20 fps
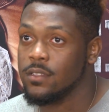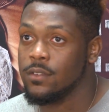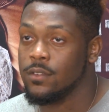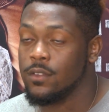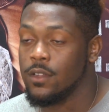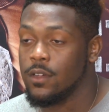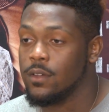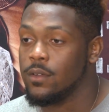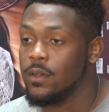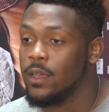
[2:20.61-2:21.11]

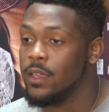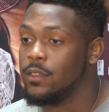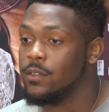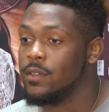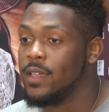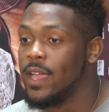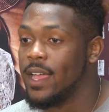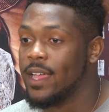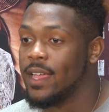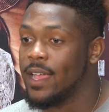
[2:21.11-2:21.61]
you know, and
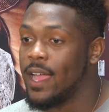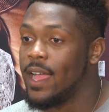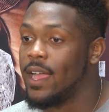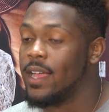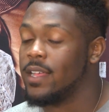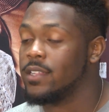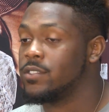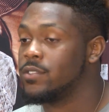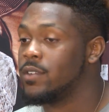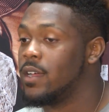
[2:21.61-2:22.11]
you got
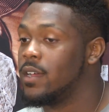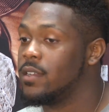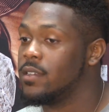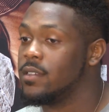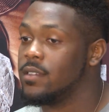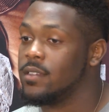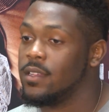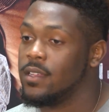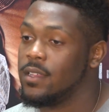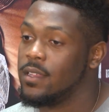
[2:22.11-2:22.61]
guys trying
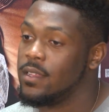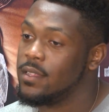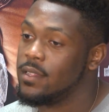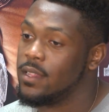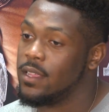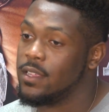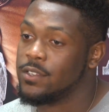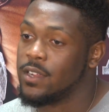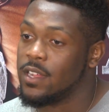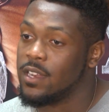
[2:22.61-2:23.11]
to
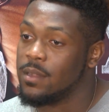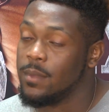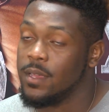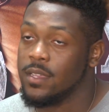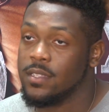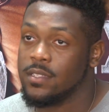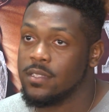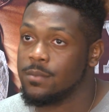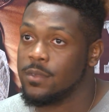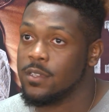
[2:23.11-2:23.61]
they trying to
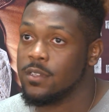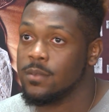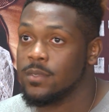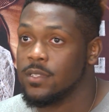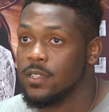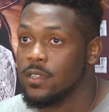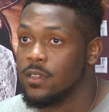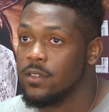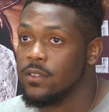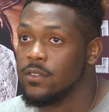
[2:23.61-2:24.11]
make some of
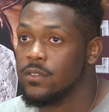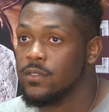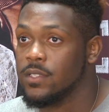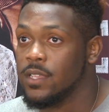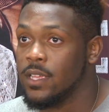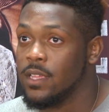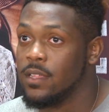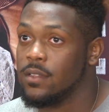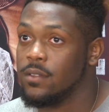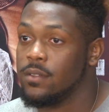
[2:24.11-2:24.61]

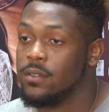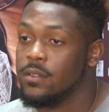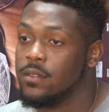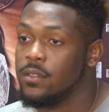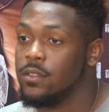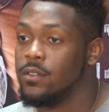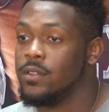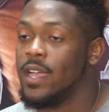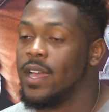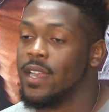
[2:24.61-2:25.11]
themselves,
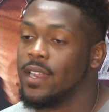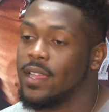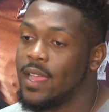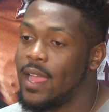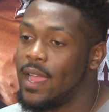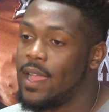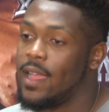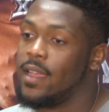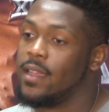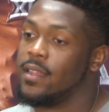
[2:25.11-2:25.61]
and you got a
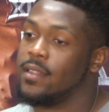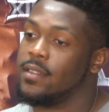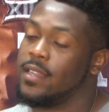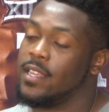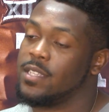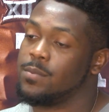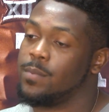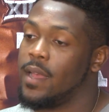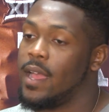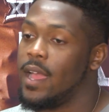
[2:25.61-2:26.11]
guy
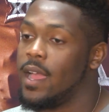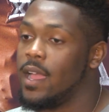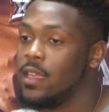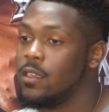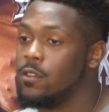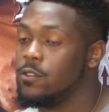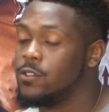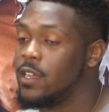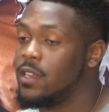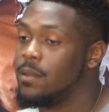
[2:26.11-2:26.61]
that's
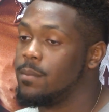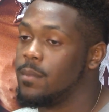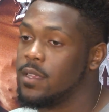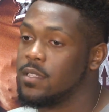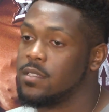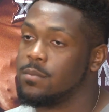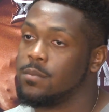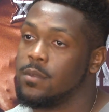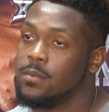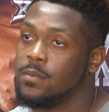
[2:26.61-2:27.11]
behind you trying to
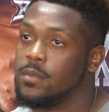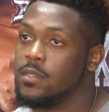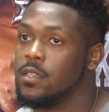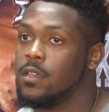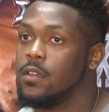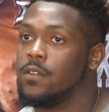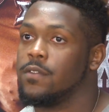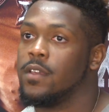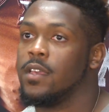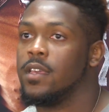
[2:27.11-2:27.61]
make some of
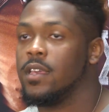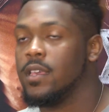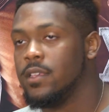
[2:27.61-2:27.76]
himself.